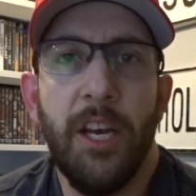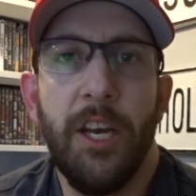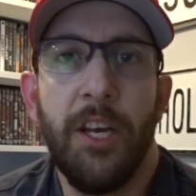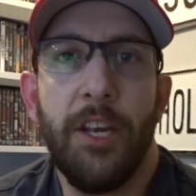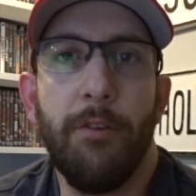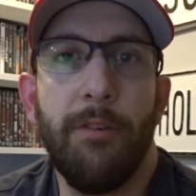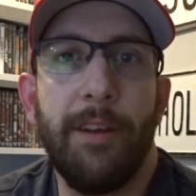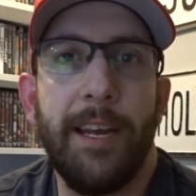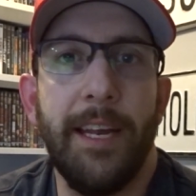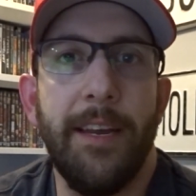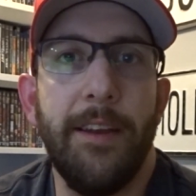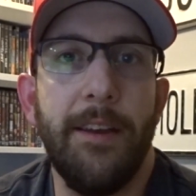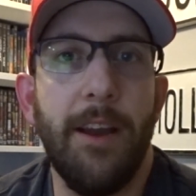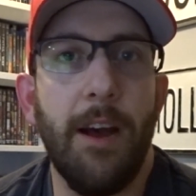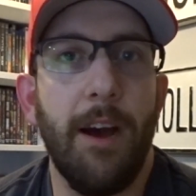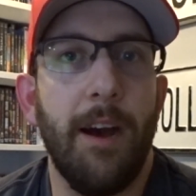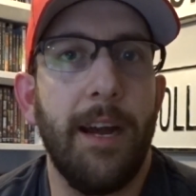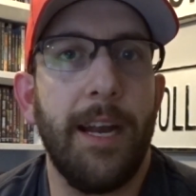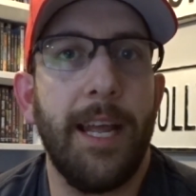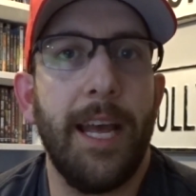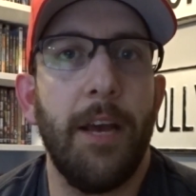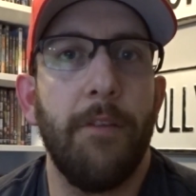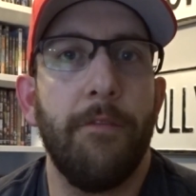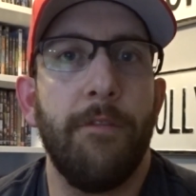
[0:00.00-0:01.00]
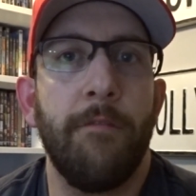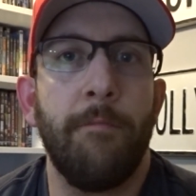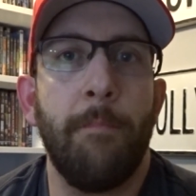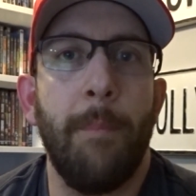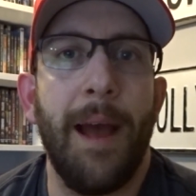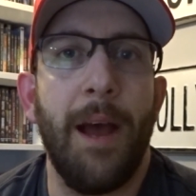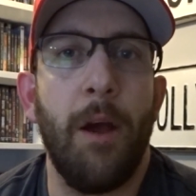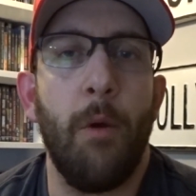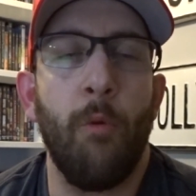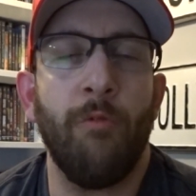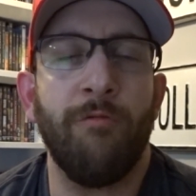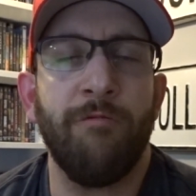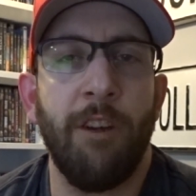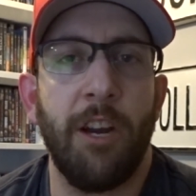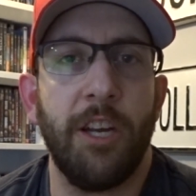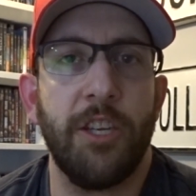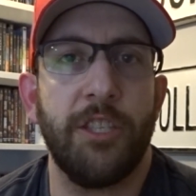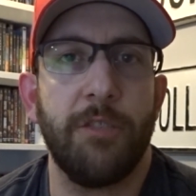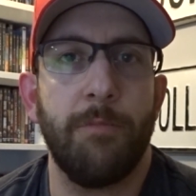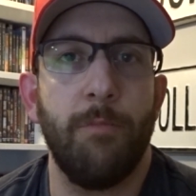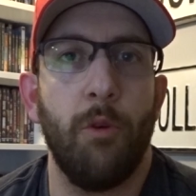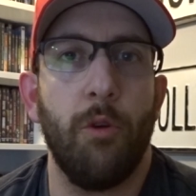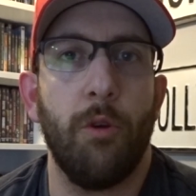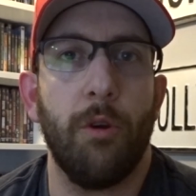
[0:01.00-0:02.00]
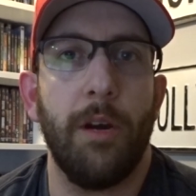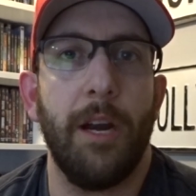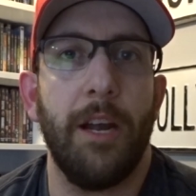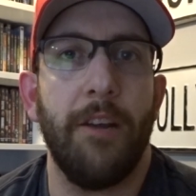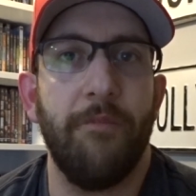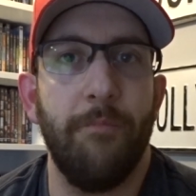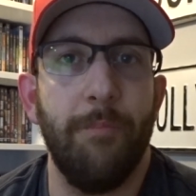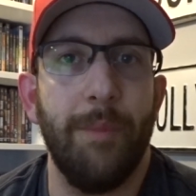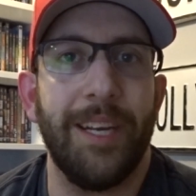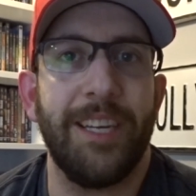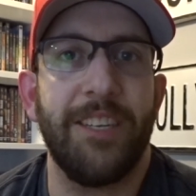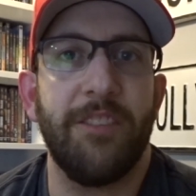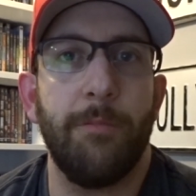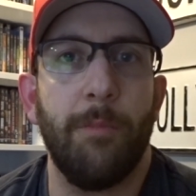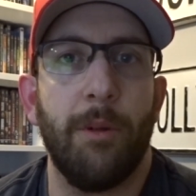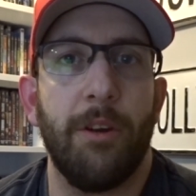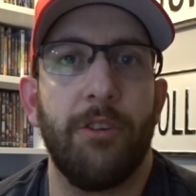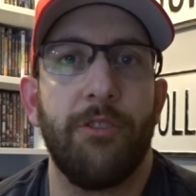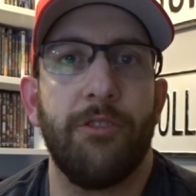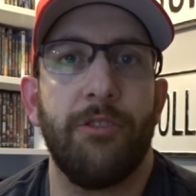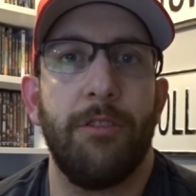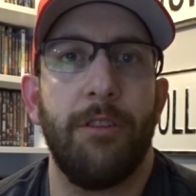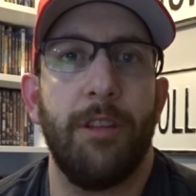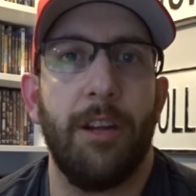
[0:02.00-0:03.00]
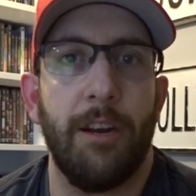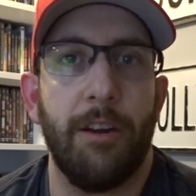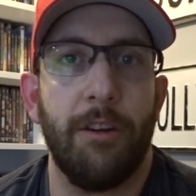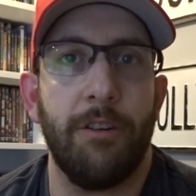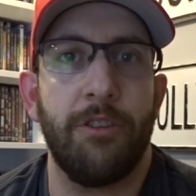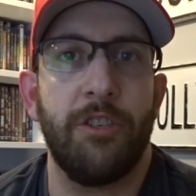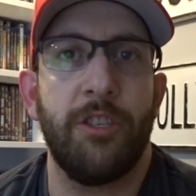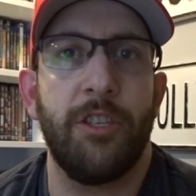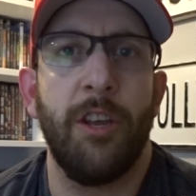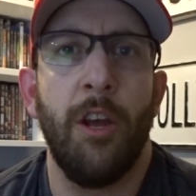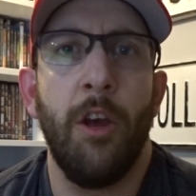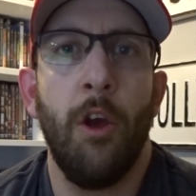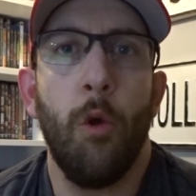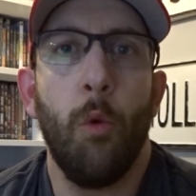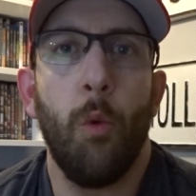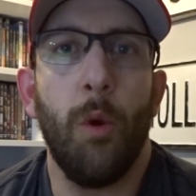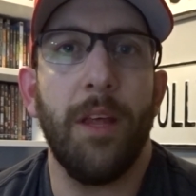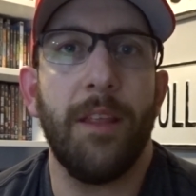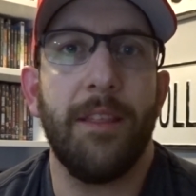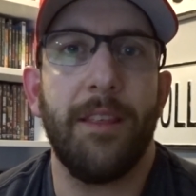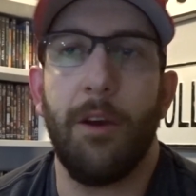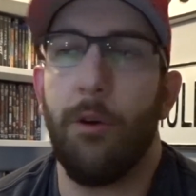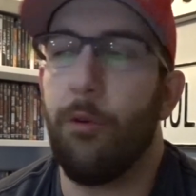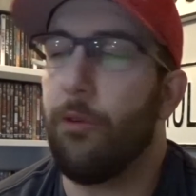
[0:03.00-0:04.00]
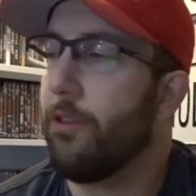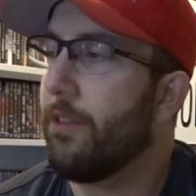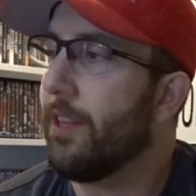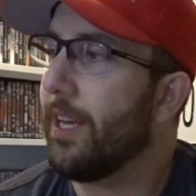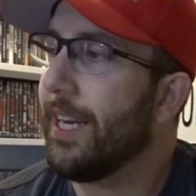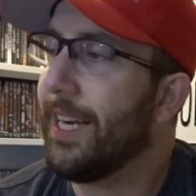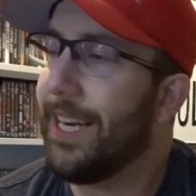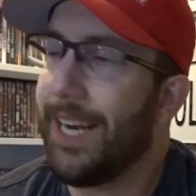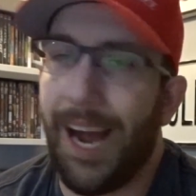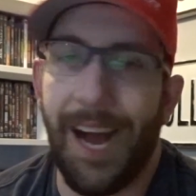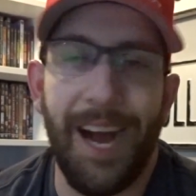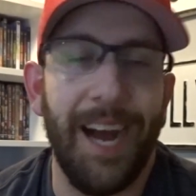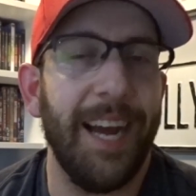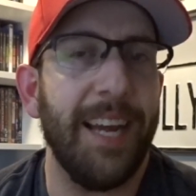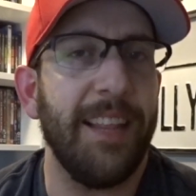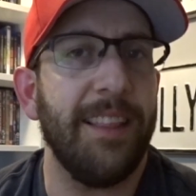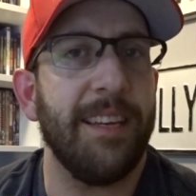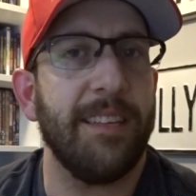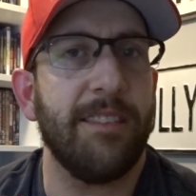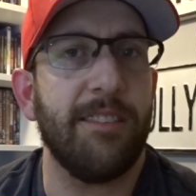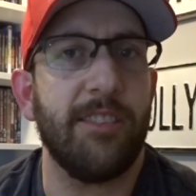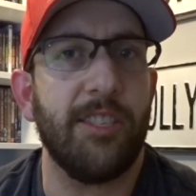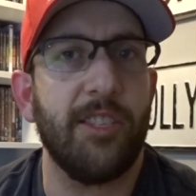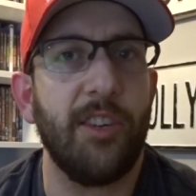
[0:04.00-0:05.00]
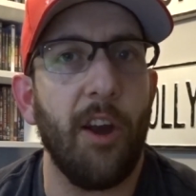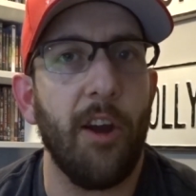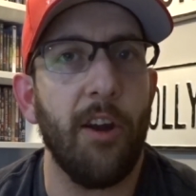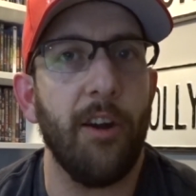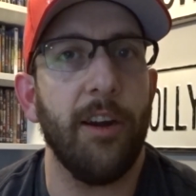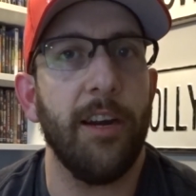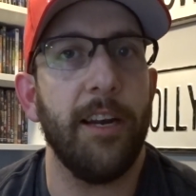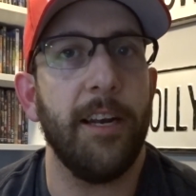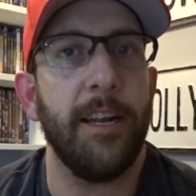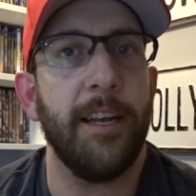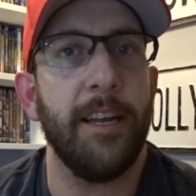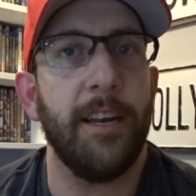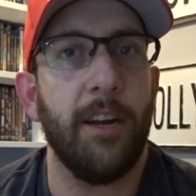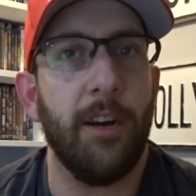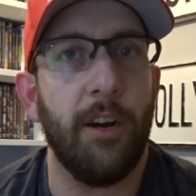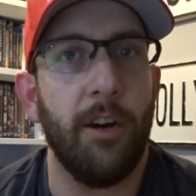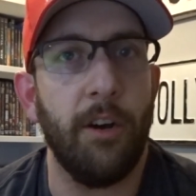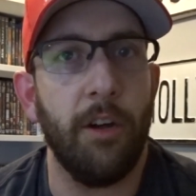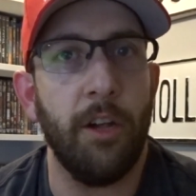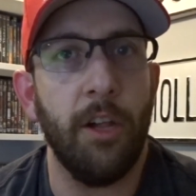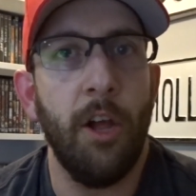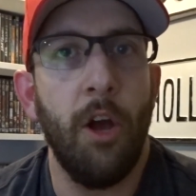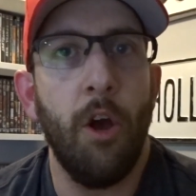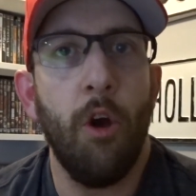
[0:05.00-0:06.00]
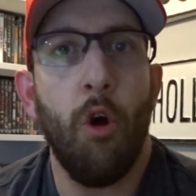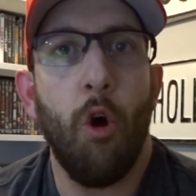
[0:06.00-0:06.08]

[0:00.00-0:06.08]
You cannot have a Mount Rushmore of mixed martial arts without the guy that started it all.